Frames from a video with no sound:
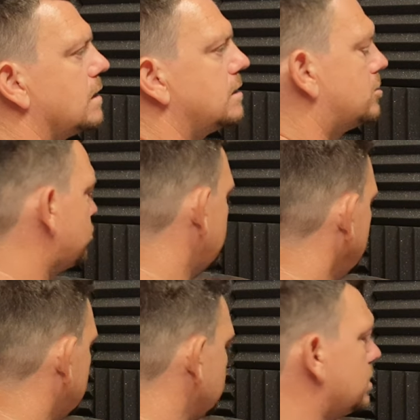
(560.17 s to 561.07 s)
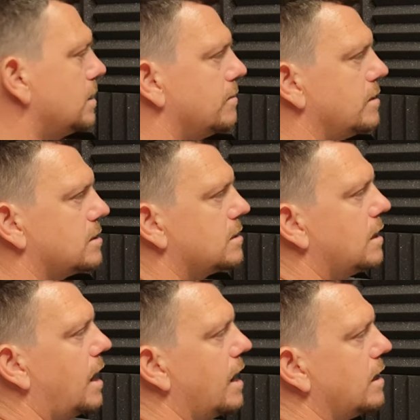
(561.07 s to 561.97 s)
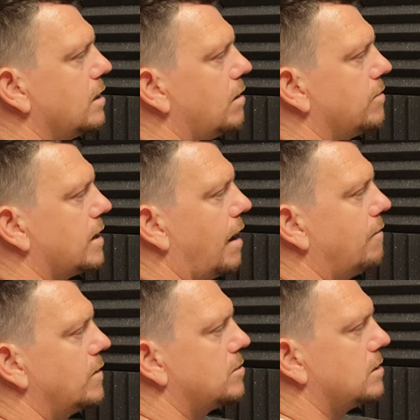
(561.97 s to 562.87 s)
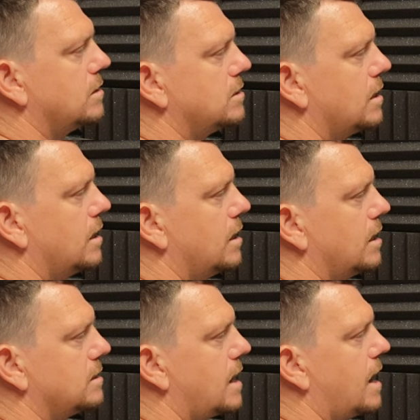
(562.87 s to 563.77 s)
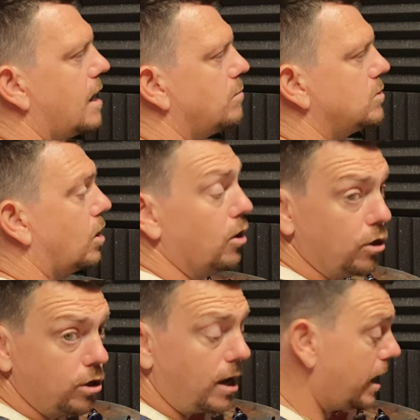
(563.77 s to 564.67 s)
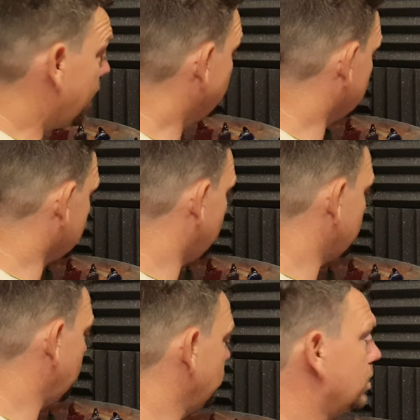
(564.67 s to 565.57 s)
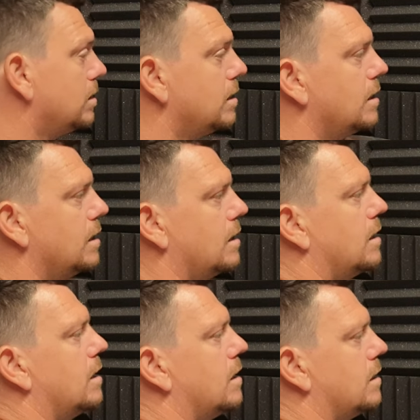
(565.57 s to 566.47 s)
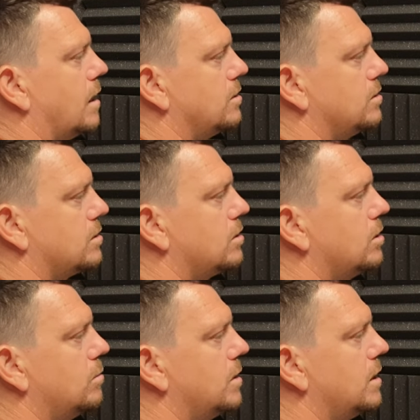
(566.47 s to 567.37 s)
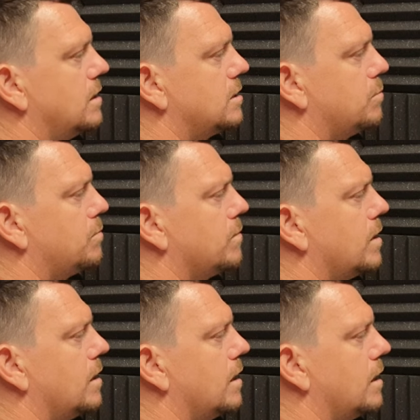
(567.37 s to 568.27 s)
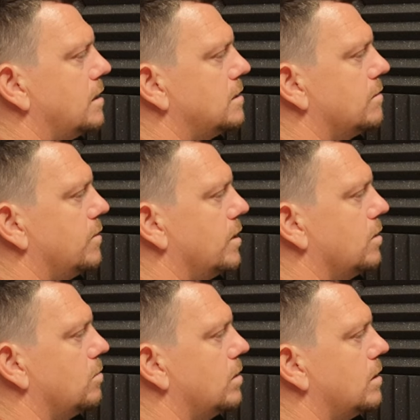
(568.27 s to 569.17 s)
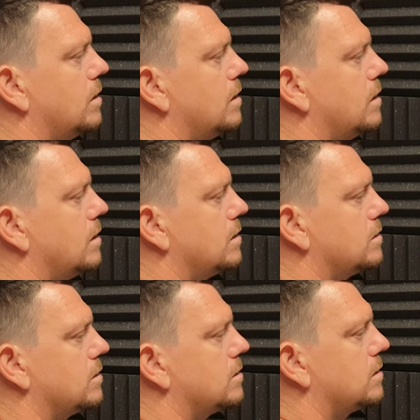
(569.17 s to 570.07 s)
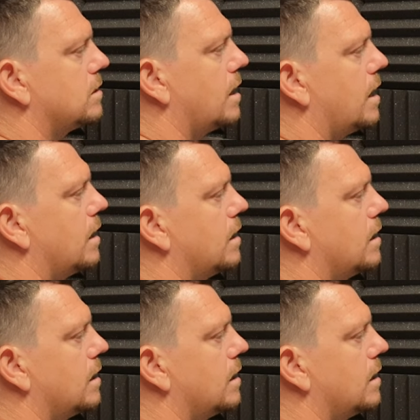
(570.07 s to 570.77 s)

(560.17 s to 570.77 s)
This tree is just living slightly off canvas, and his, his arms or her arms, we don't know, are just coming into, into view. Just there,